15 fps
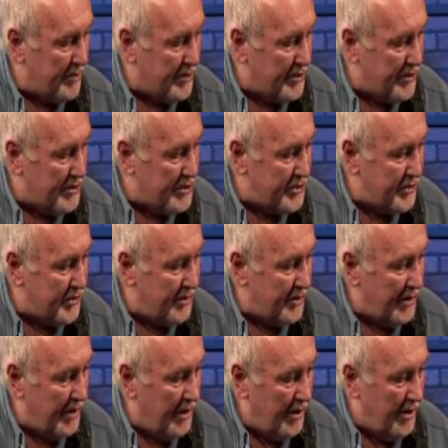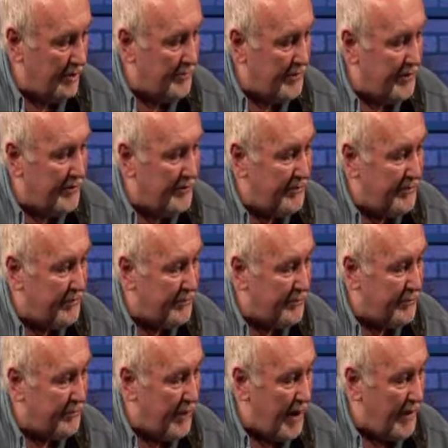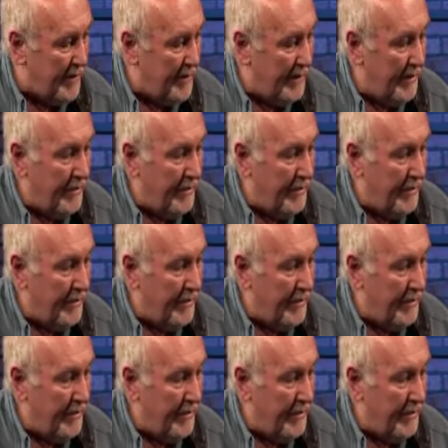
position up to the 5th fret.